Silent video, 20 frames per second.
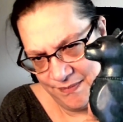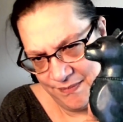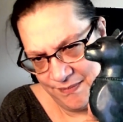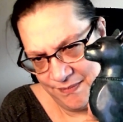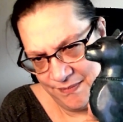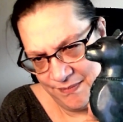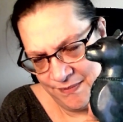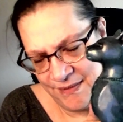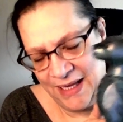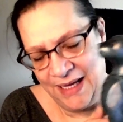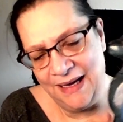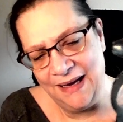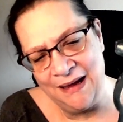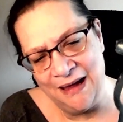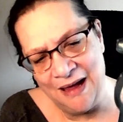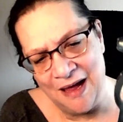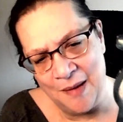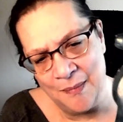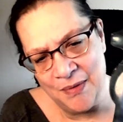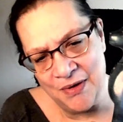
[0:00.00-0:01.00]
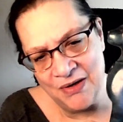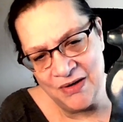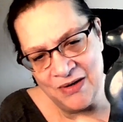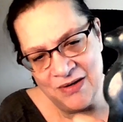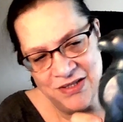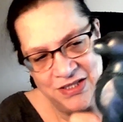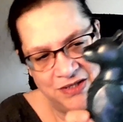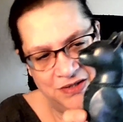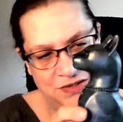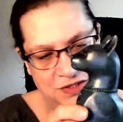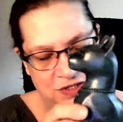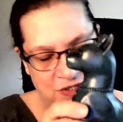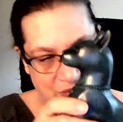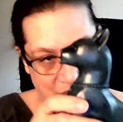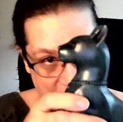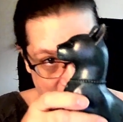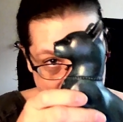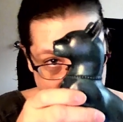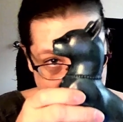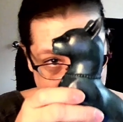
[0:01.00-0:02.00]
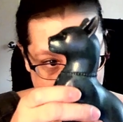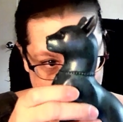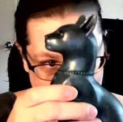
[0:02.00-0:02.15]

like copper turns green,